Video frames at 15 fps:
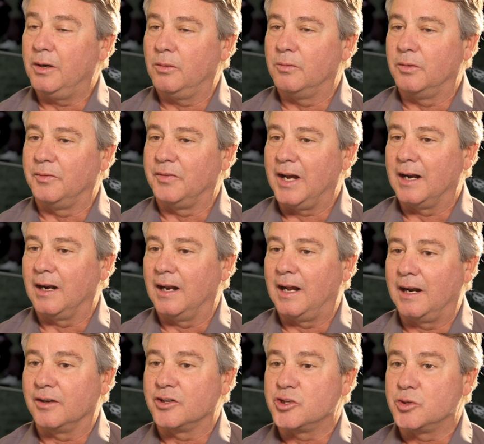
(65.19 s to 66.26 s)
know, we've got a
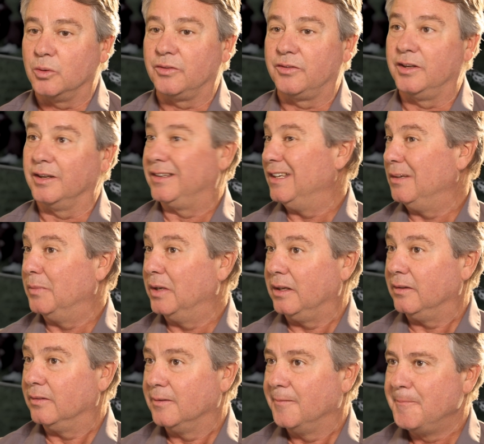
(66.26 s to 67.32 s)
lot of short stick D
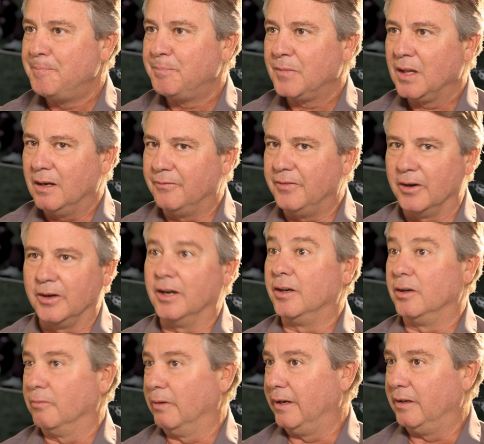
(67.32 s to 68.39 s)
middies, a very
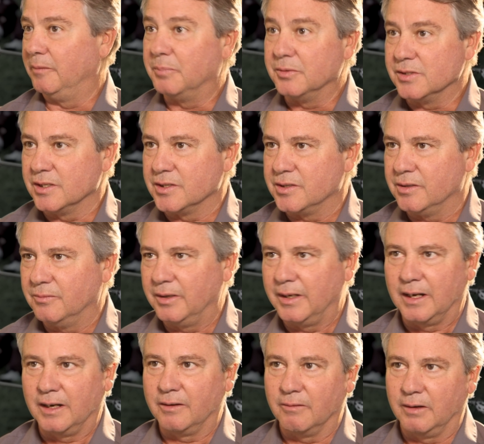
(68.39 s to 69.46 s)
underrated position. We
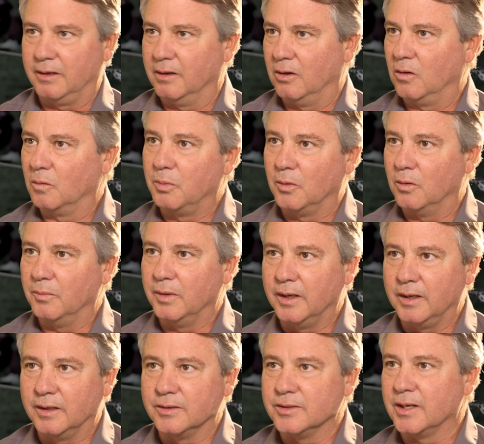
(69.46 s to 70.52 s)
got a great long pole
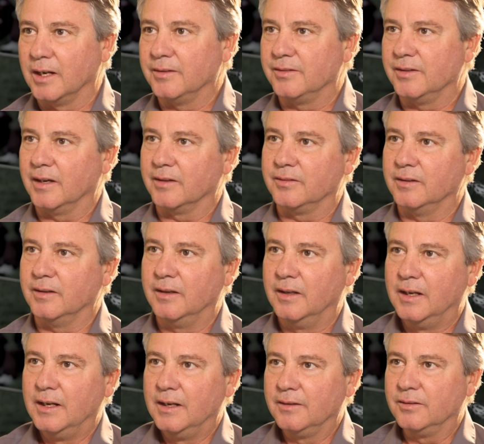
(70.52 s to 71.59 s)
midi in John Sexton.
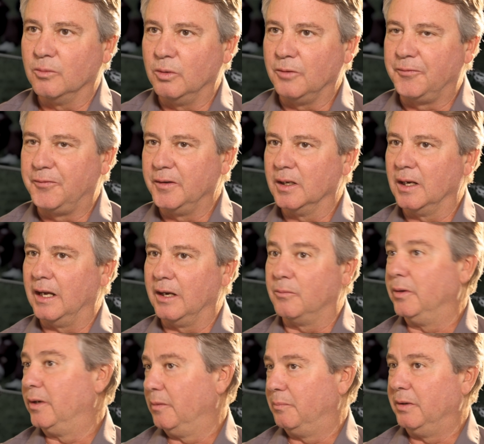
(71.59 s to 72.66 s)
So we feel like
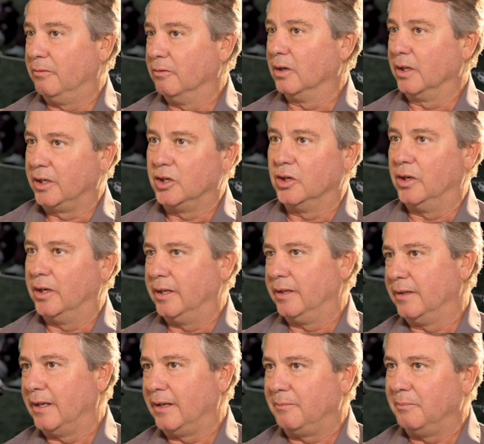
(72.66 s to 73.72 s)
we could be really good
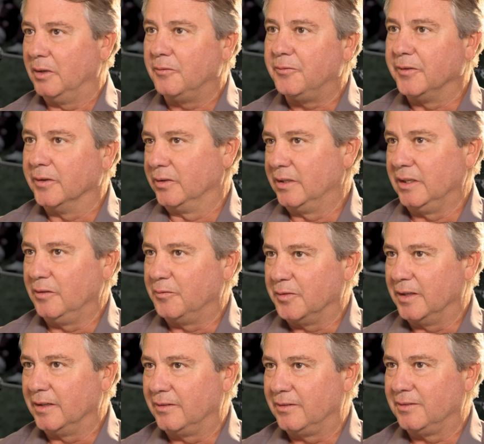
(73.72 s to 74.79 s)
in that midfield
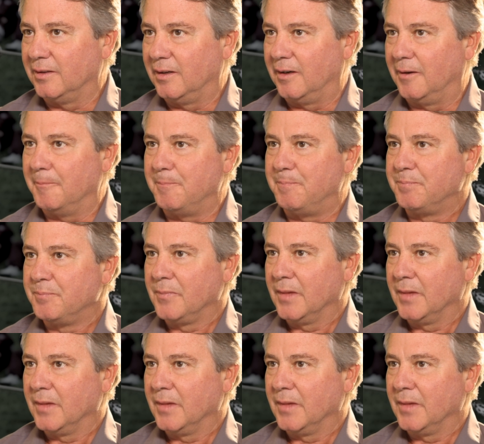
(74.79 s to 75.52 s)
defense, and